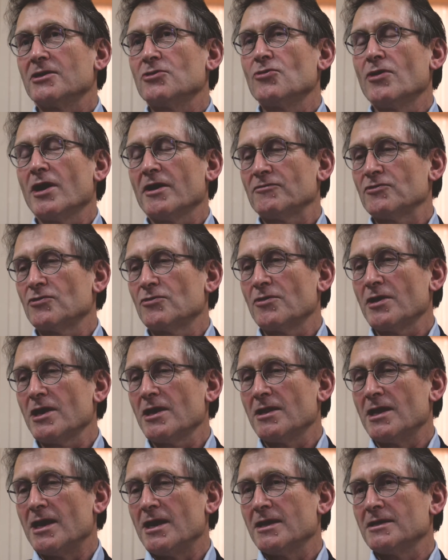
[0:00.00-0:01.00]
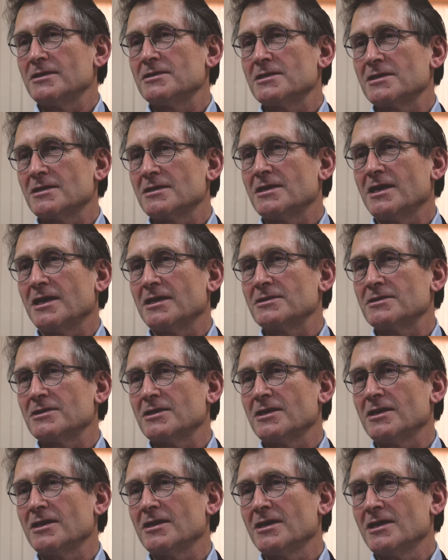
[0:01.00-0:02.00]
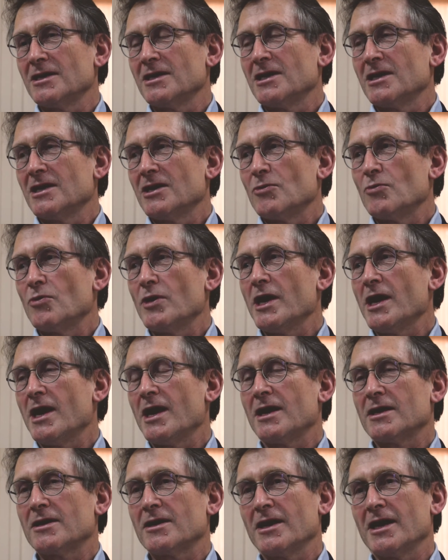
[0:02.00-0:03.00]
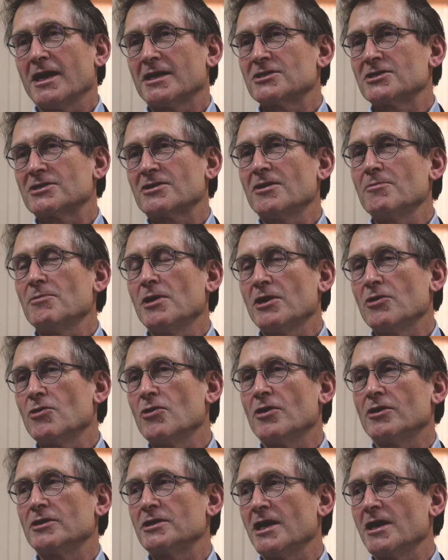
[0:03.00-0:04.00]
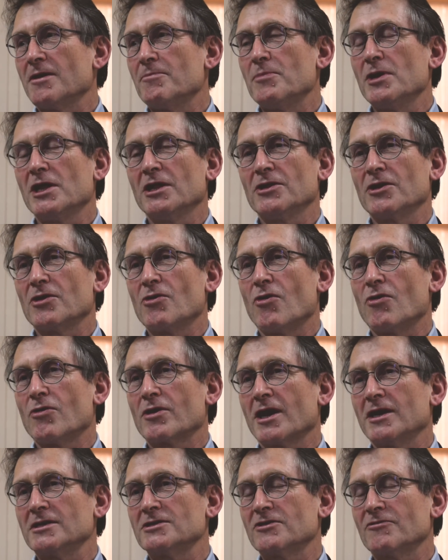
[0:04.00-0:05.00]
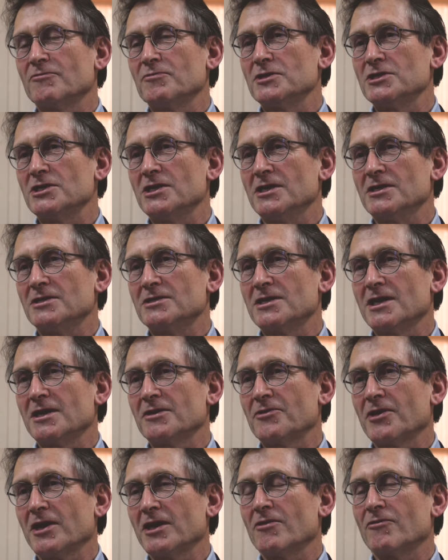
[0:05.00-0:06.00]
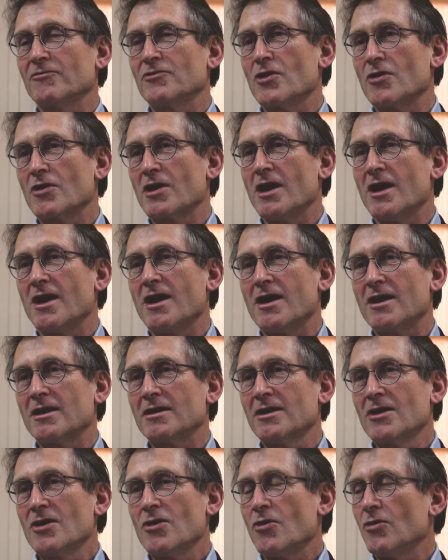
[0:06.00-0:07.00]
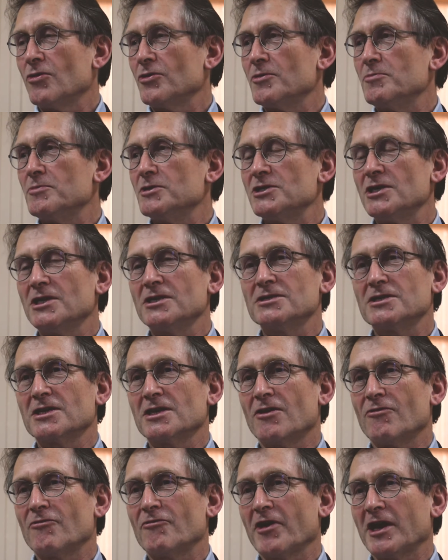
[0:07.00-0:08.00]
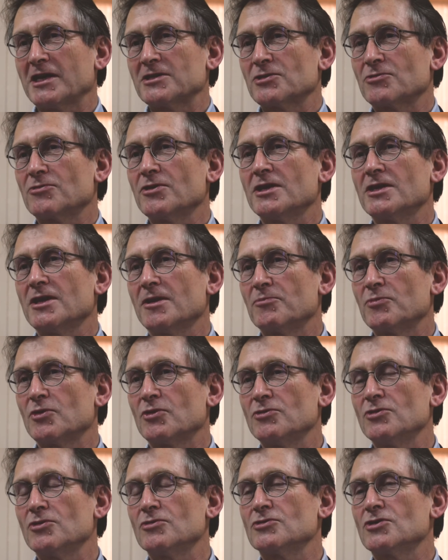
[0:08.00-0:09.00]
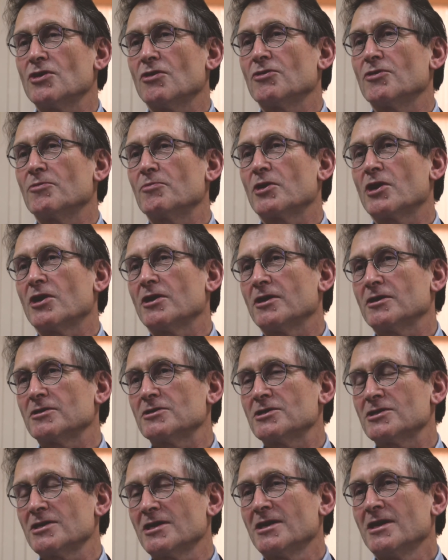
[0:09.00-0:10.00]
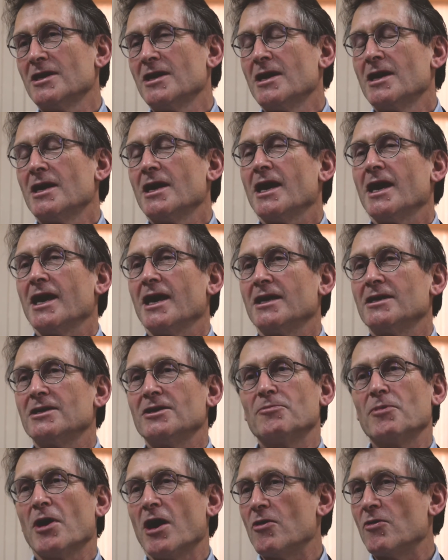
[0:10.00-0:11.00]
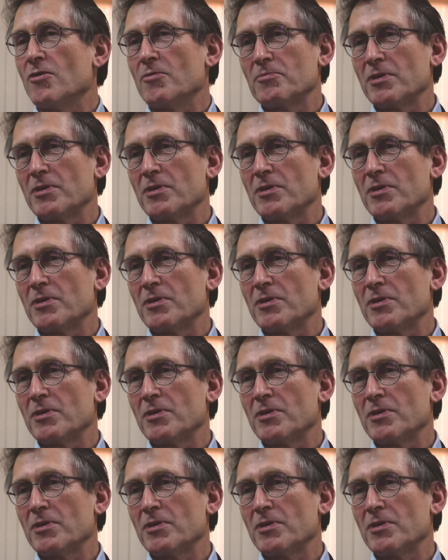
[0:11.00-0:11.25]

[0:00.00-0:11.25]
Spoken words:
You have to realize that we are extremely good in building all kinds of machines. Eh? Think of your car, all the machines in our factory that produce all the products, and our